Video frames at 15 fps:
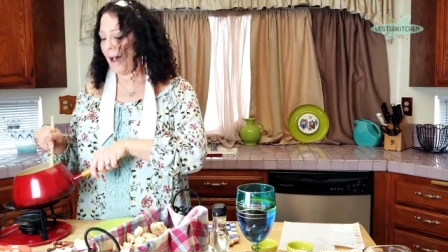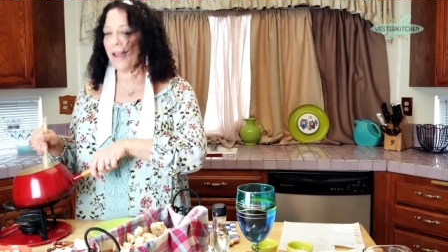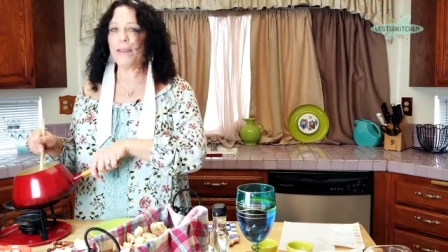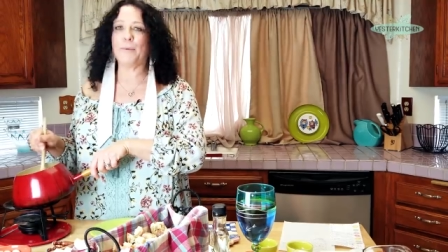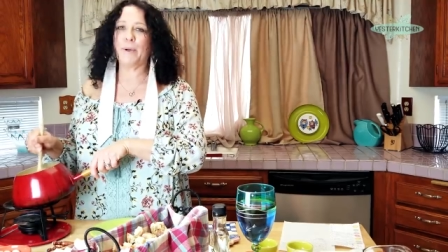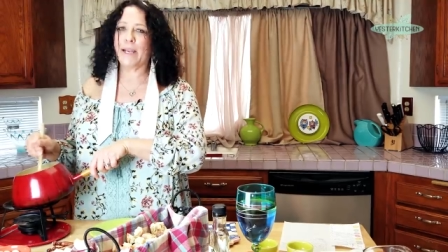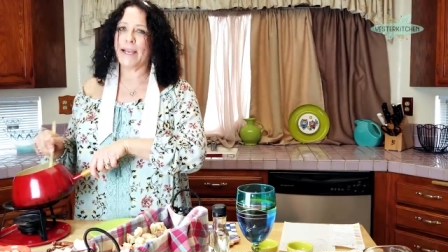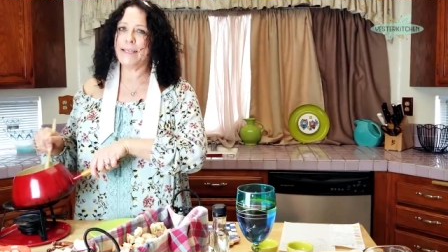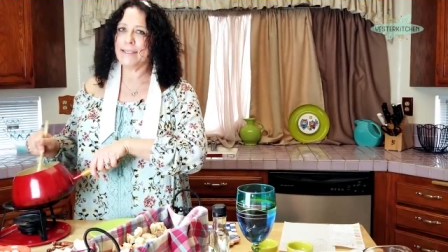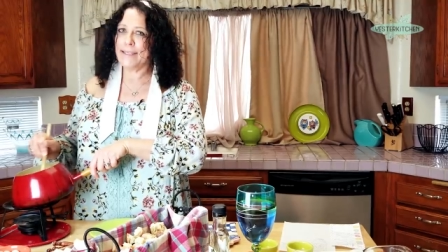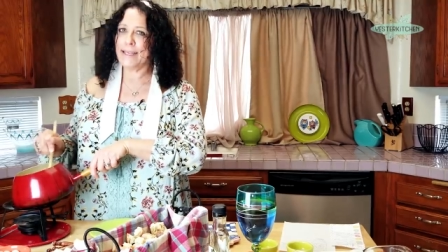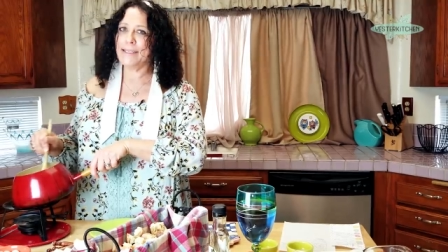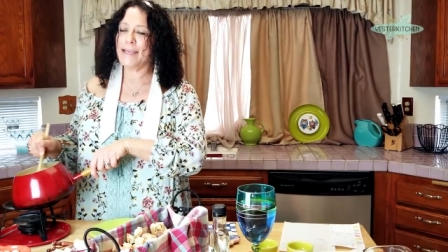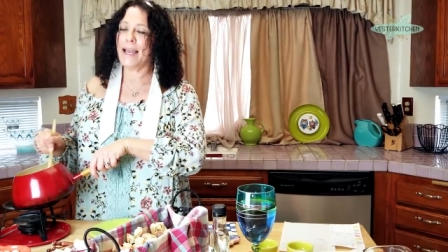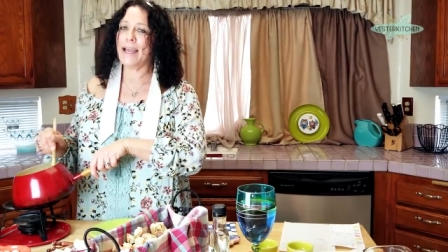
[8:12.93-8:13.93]
And when I
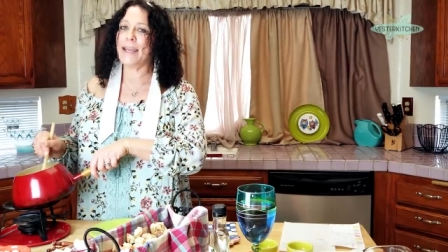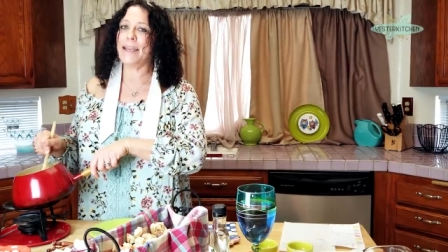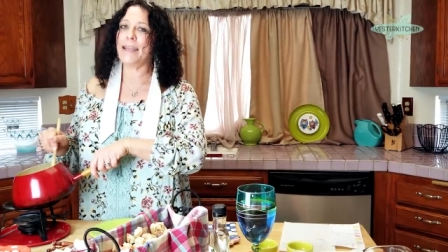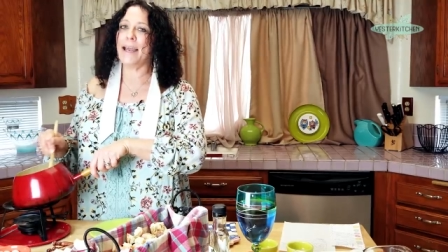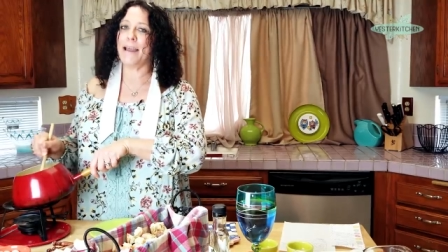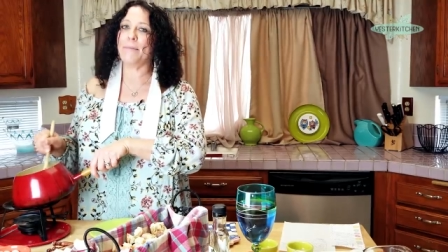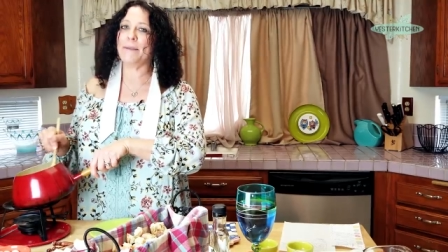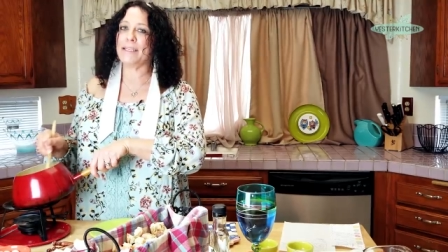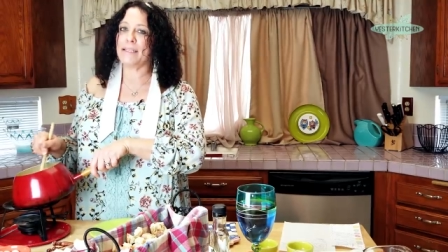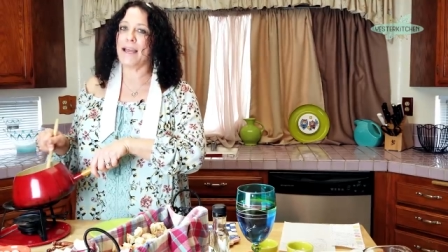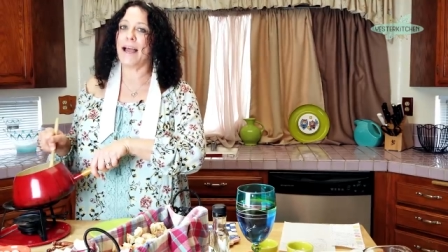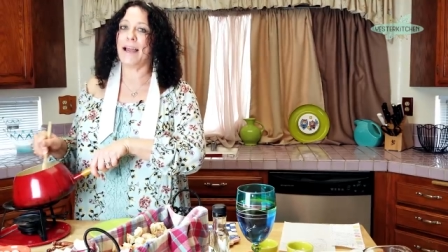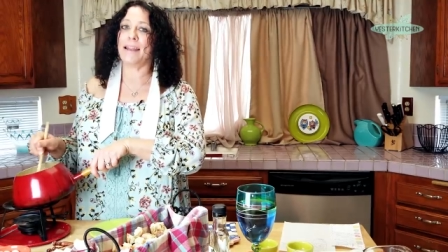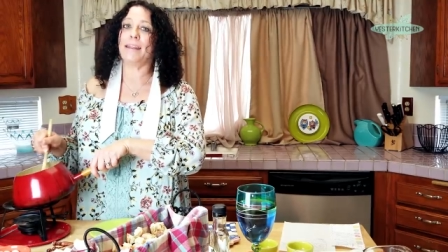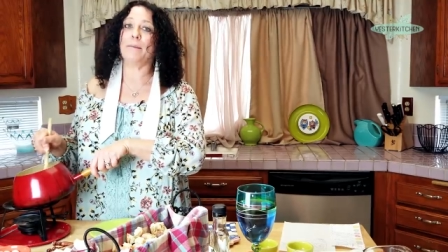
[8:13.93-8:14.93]
say tiny, I mean
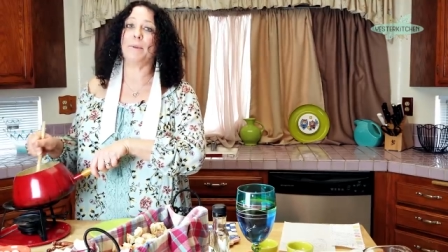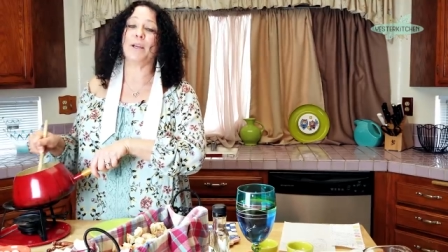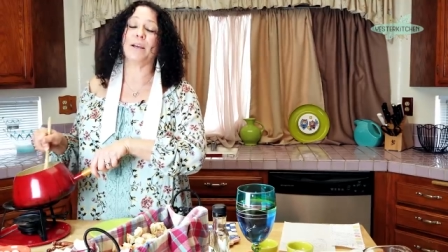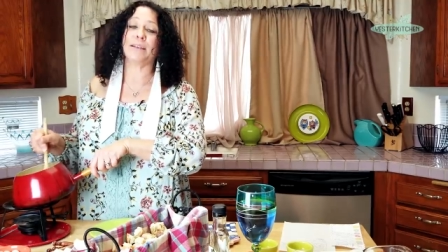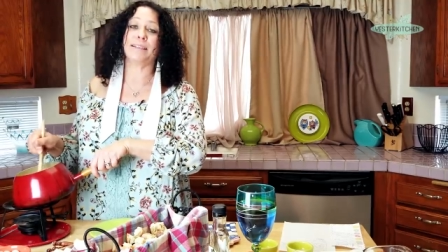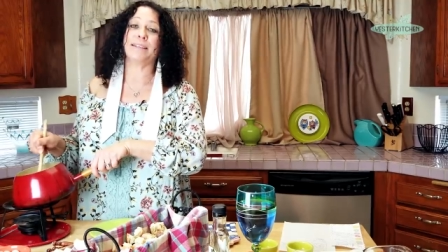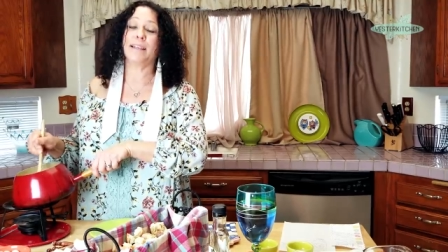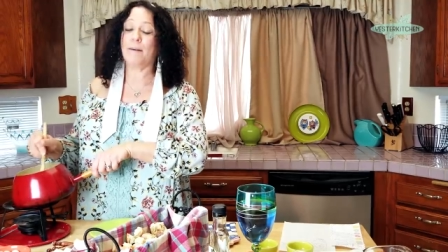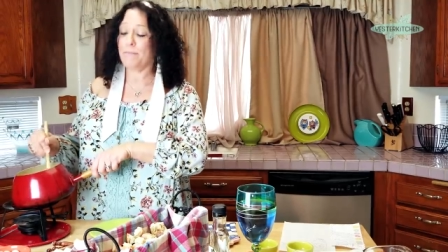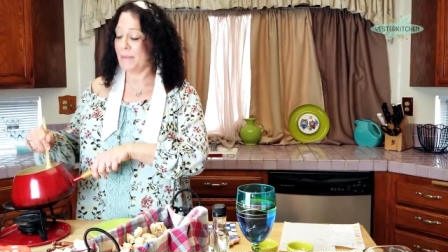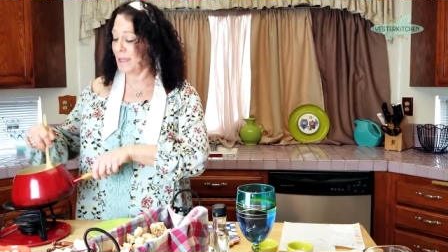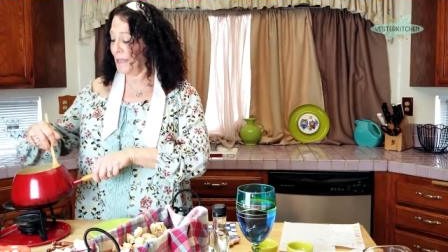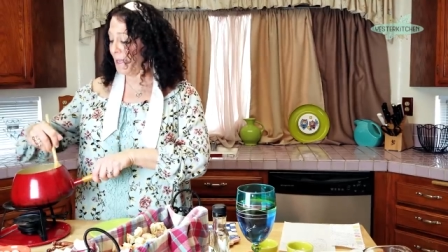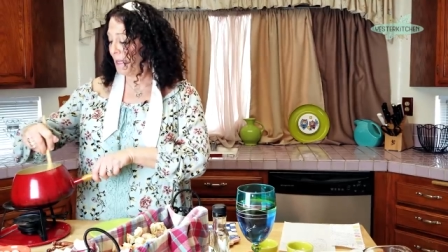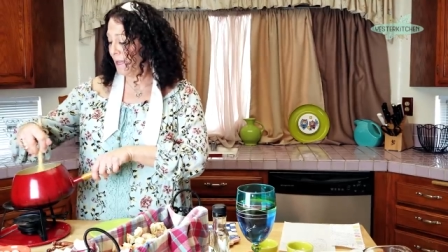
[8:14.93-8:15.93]
tiny because
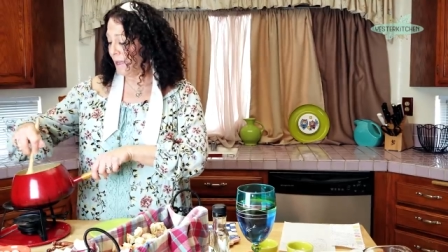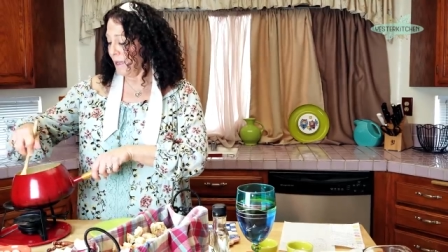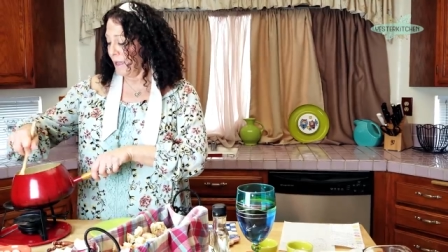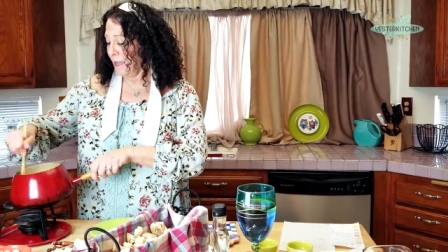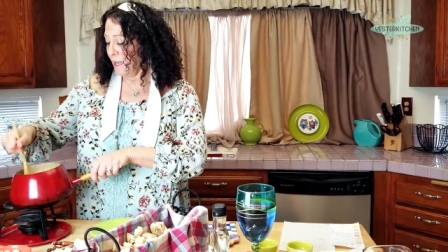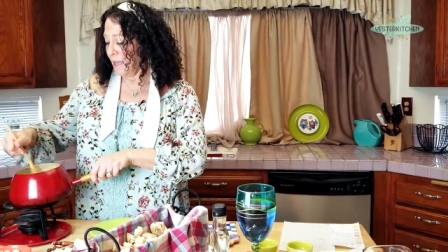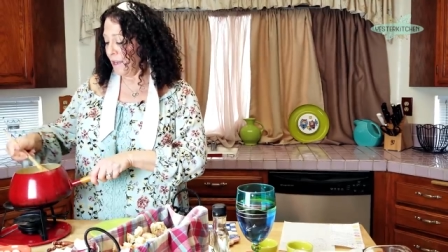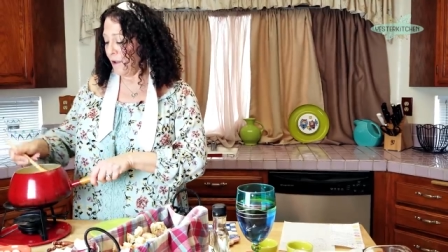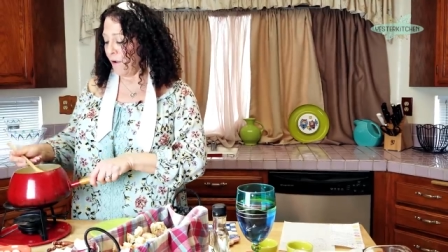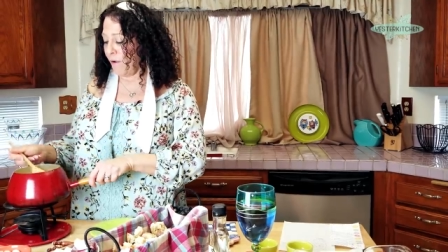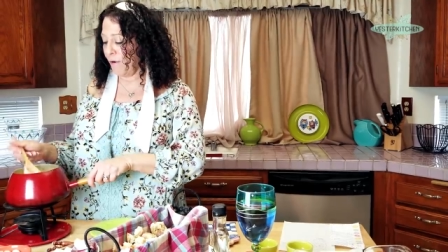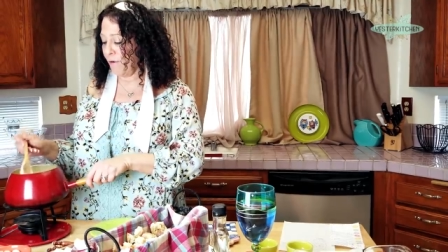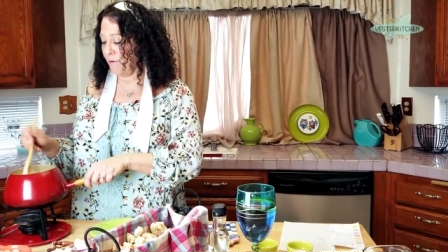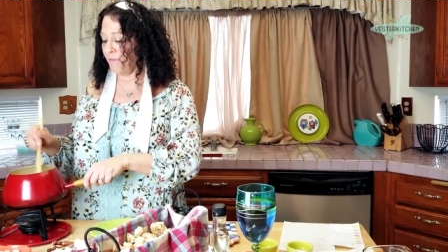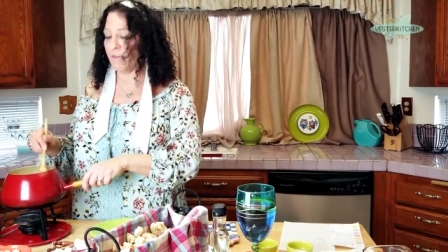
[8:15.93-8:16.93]
nutmeg can
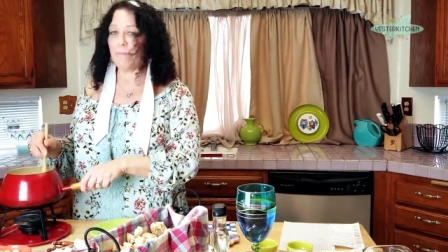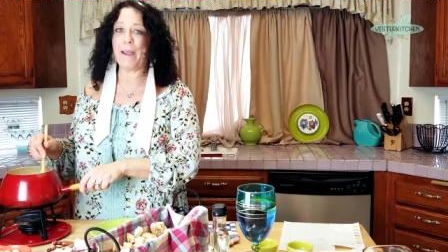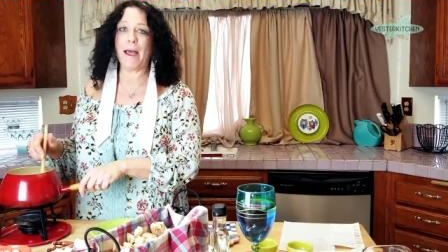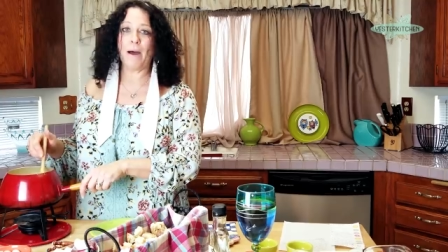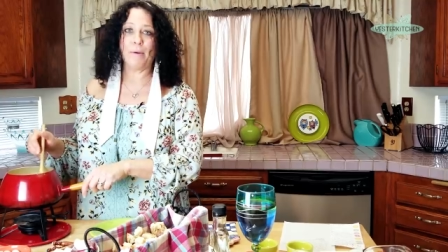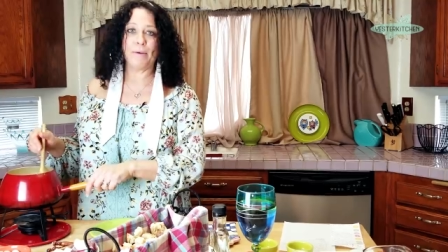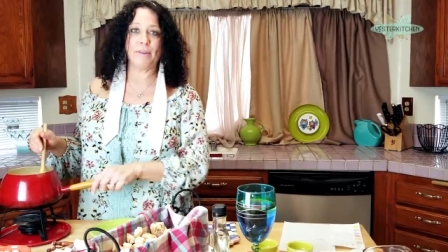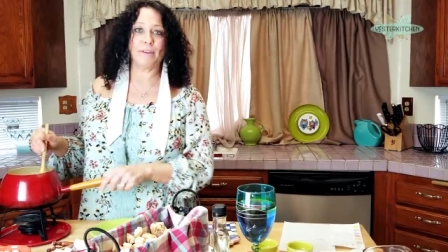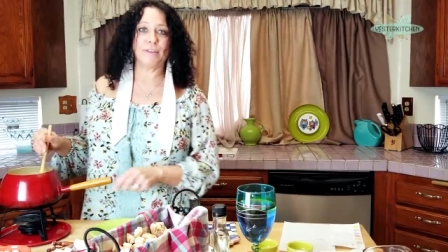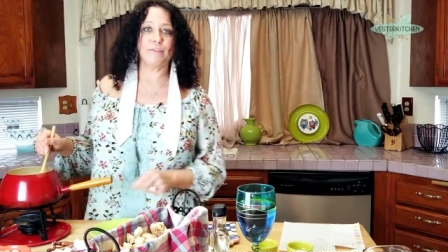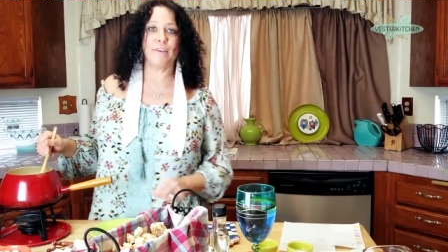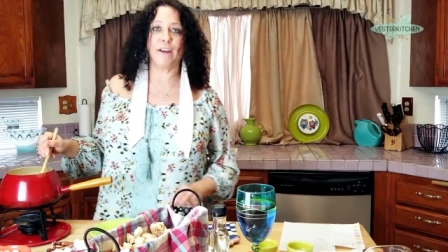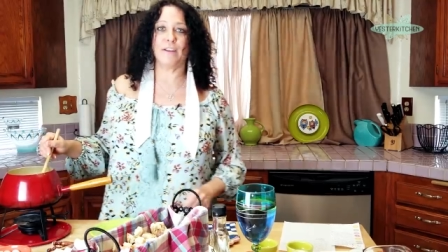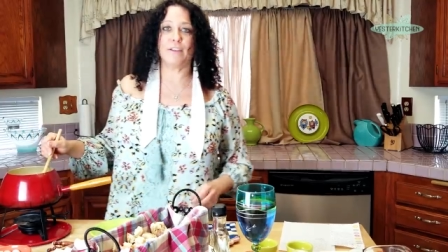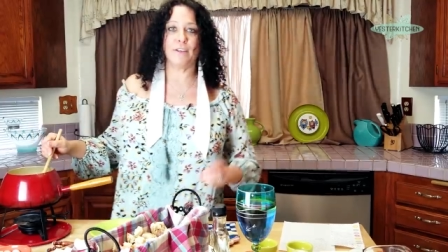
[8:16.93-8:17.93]
overpower this
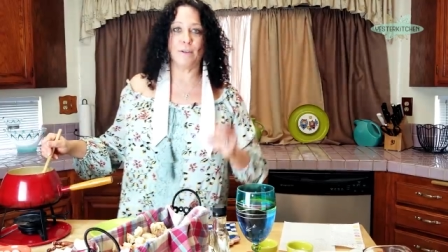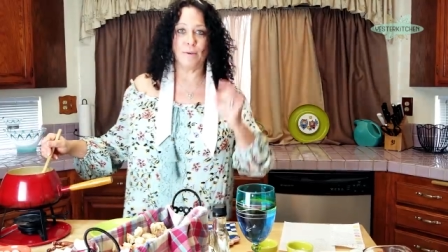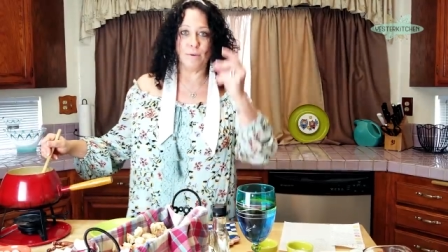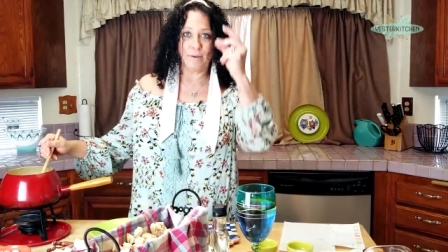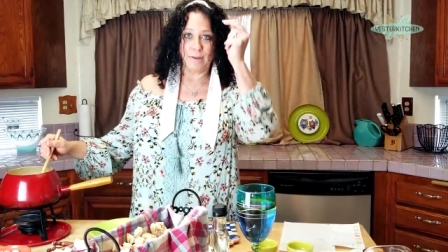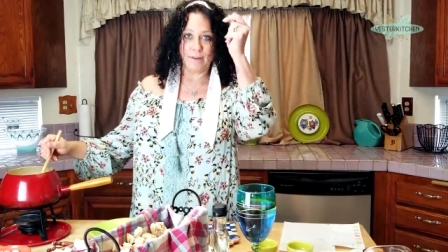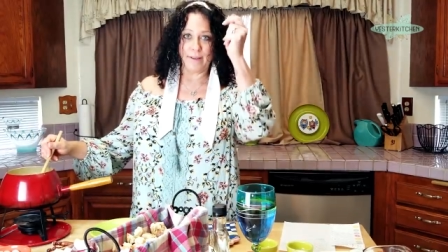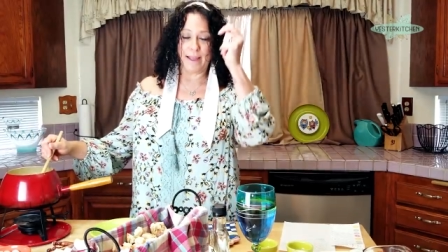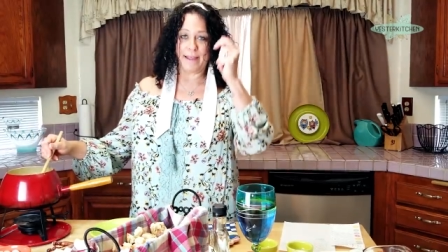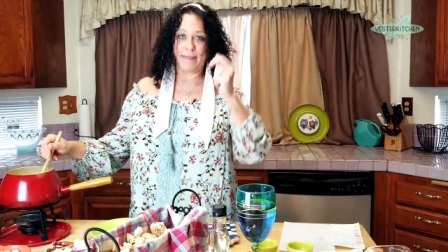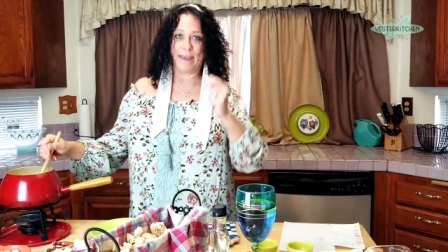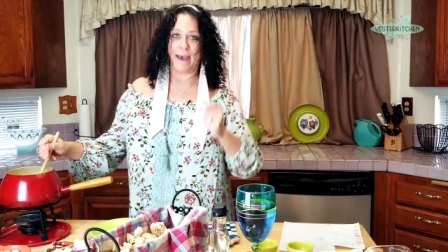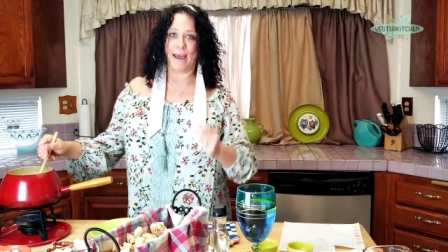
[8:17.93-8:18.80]
fondue like